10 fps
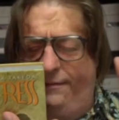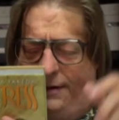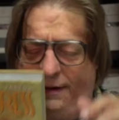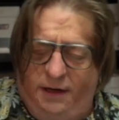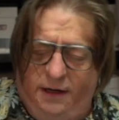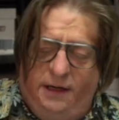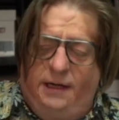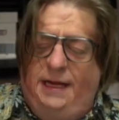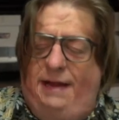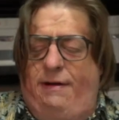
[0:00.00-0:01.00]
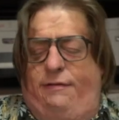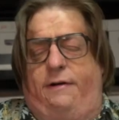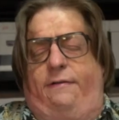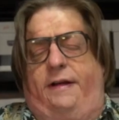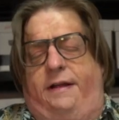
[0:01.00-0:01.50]
Whatever. Even if you're
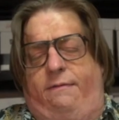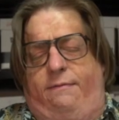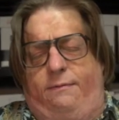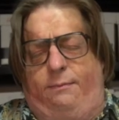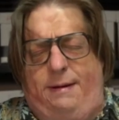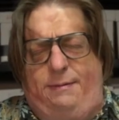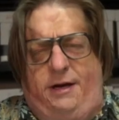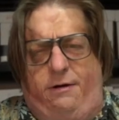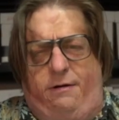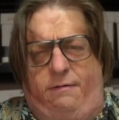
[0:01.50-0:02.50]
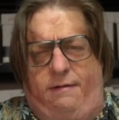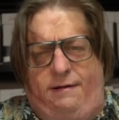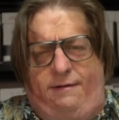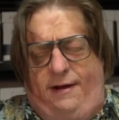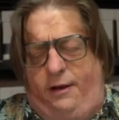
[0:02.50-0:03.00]
a villain, maybe hero,
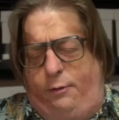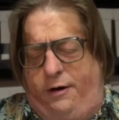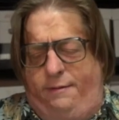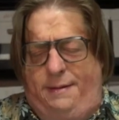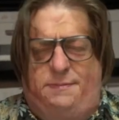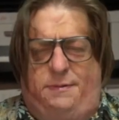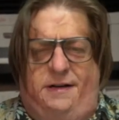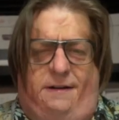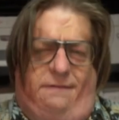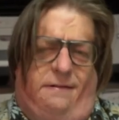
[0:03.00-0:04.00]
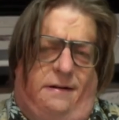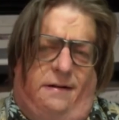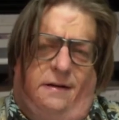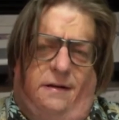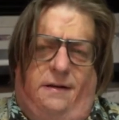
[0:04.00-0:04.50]
and the fate of the world depends upon you.
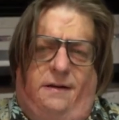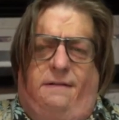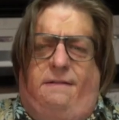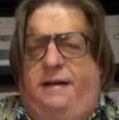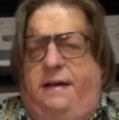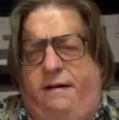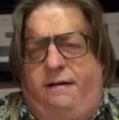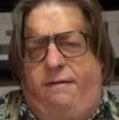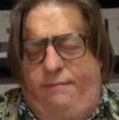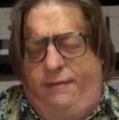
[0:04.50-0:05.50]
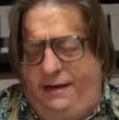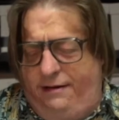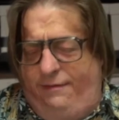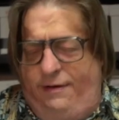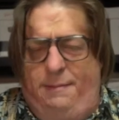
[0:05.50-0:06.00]
I don't know. And you
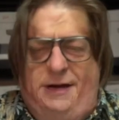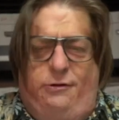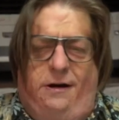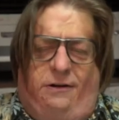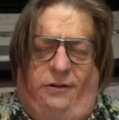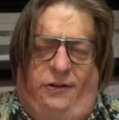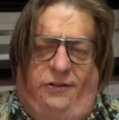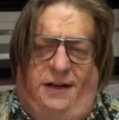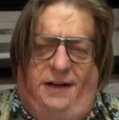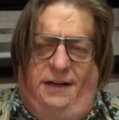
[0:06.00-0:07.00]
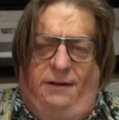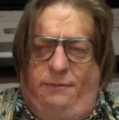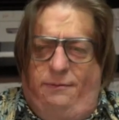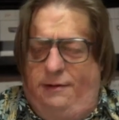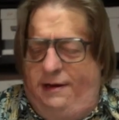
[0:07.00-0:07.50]
live in a matriarchal society
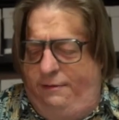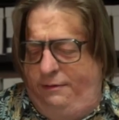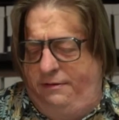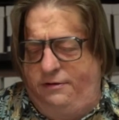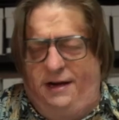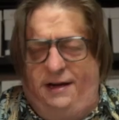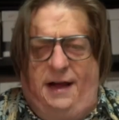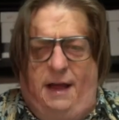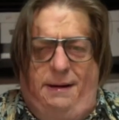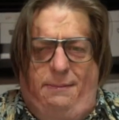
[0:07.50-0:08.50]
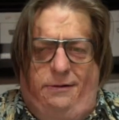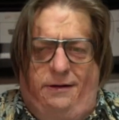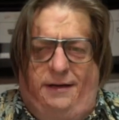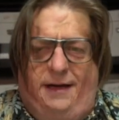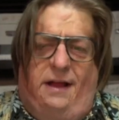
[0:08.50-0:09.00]
with giant cat people
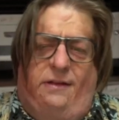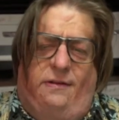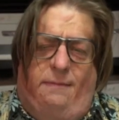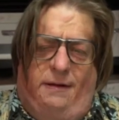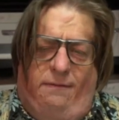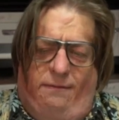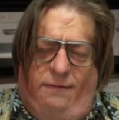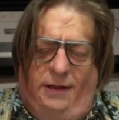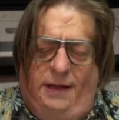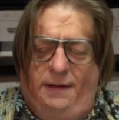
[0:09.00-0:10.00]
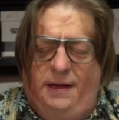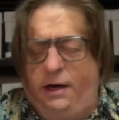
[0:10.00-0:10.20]
and cats and all that.